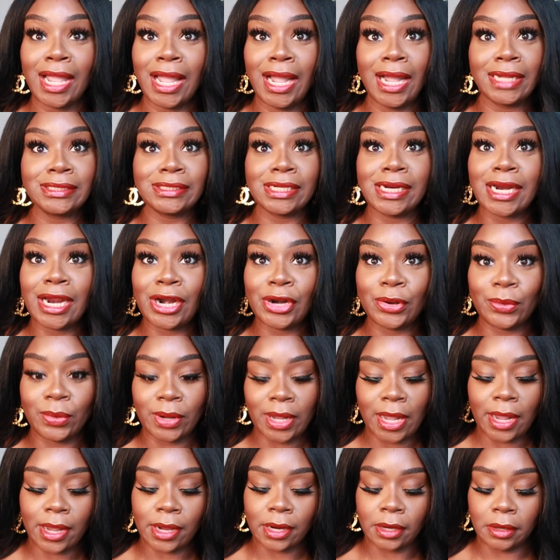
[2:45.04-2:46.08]
And then I know it
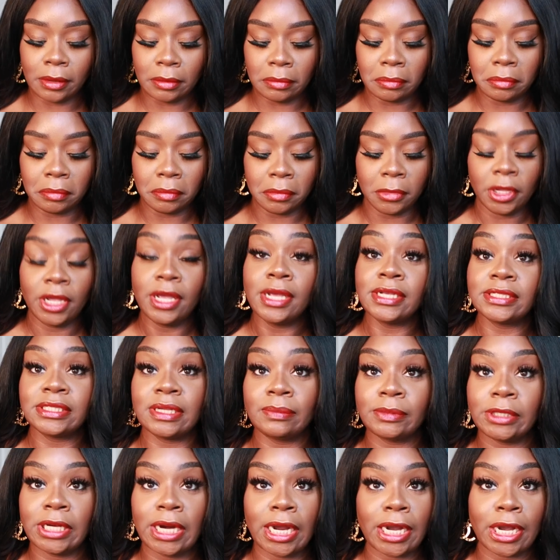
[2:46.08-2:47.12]
had a,
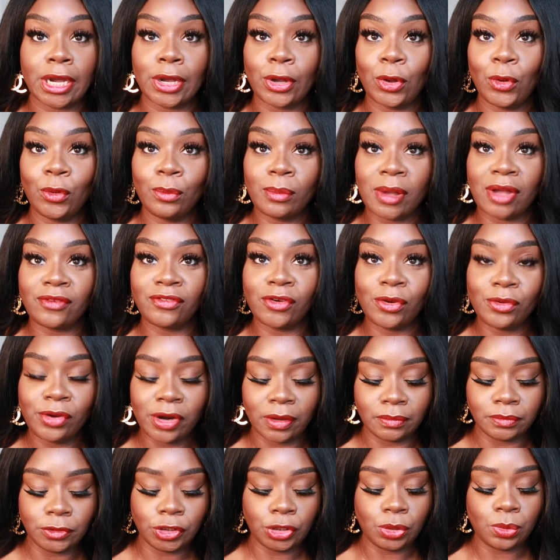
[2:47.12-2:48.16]
something I could hold my phone
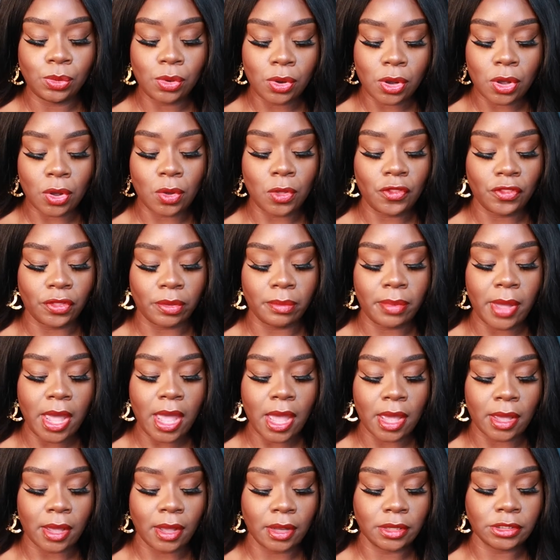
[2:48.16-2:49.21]
up to on the
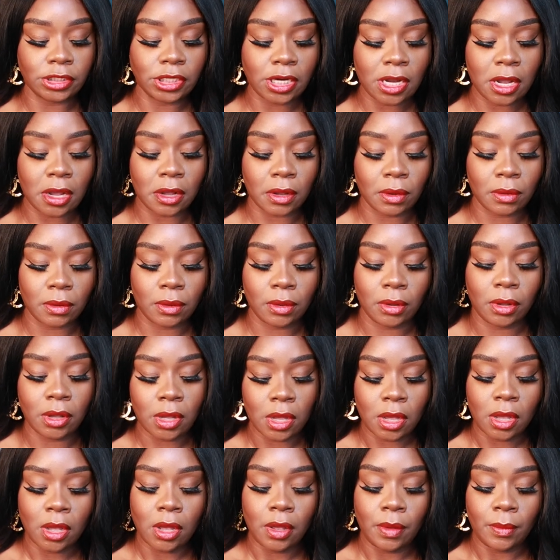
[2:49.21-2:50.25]
bag, child.
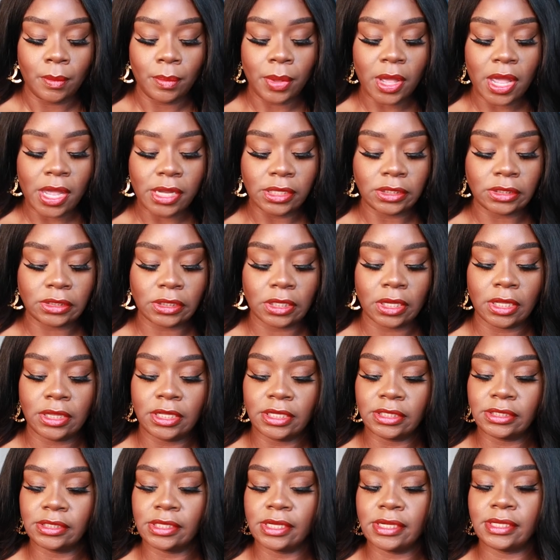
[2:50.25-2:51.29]
But
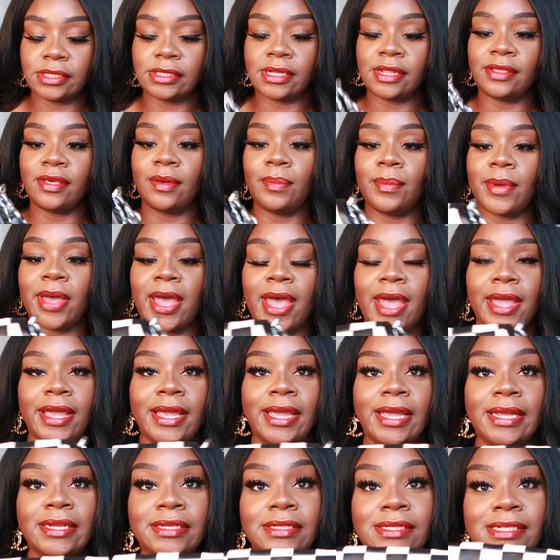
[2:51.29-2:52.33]
this is the
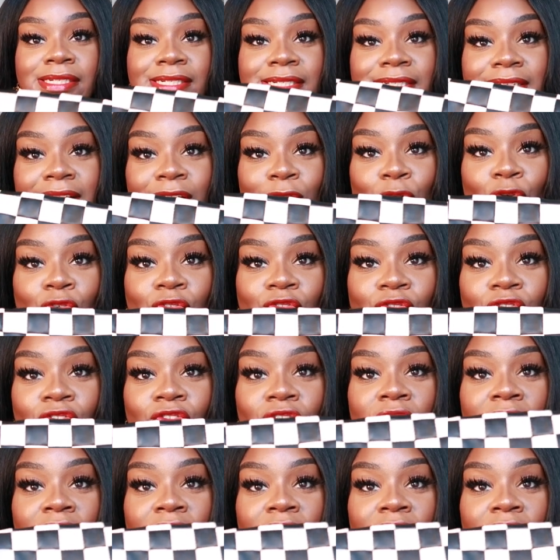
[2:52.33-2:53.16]
bag itself.